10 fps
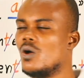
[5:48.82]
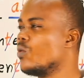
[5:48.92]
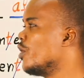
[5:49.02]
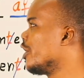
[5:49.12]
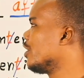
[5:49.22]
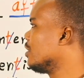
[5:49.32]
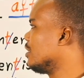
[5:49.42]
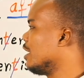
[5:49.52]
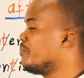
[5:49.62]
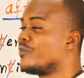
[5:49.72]
where
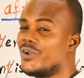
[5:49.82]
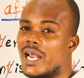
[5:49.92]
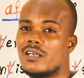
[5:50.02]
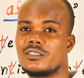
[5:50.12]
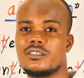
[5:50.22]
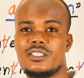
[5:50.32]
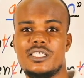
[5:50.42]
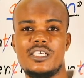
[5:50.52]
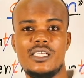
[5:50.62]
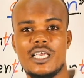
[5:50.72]
they pronounce the
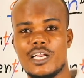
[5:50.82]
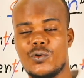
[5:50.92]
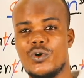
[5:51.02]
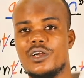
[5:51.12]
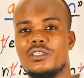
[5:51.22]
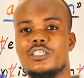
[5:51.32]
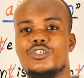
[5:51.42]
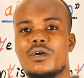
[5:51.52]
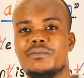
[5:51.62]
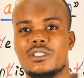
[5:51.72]
T and where they
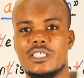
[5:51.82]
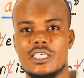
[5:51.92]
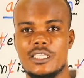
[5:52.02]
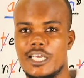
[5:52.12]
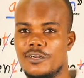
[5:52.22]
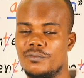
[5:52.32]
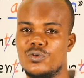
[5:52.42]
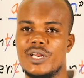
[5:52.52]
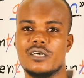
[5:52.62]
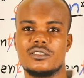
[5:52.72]
drop the T. They don't
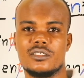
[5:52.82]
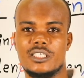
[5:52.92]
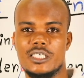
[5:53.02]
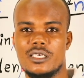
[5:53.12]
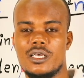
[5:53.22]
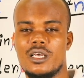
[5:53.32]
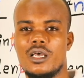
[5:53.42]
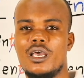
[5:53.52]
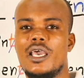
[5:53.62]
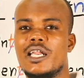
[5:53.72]
pronounce the T.
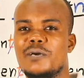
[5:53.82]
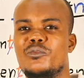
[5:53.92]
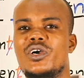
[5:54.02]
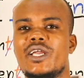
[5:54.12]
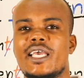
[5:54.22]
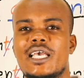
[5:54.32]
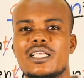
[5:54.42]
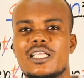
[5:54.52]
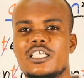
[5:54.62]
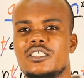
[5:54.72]
In American
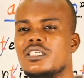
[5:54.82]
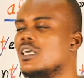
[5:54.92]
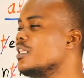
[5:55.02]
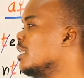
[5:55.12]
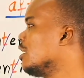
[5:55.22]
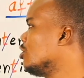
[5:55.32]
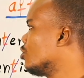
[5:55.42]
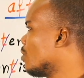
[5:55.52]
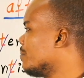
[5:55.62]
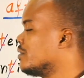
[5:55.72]
English, they
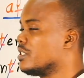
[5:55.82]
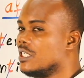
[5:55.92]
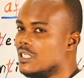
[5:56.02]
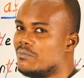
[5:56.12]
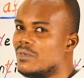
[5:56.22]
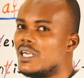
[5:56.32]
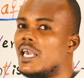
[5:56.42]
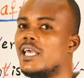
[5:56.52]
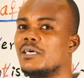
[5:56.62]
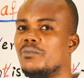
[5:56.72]
drop the T, but
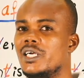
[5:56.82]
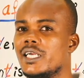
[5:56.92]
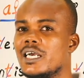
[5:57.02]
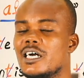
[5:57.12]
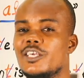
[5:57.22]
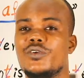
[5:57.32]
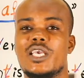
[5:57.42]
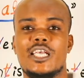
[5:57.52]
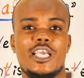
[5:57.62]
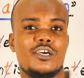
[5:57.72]
in America, you
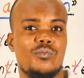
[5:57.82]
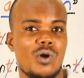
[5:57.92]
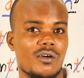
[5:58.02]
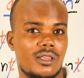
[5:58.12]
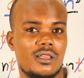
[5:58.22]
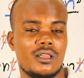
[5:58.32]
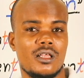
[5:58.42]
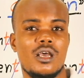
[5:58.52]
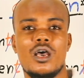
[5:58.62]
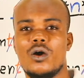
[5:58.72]
can hear both.
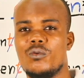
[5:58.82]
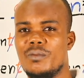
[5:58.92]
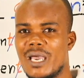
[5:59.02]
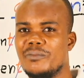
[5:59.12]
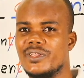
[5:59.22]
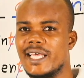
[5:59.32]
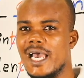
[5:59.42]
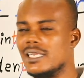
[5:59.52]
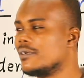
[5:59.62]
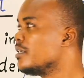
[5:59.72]
Remember that.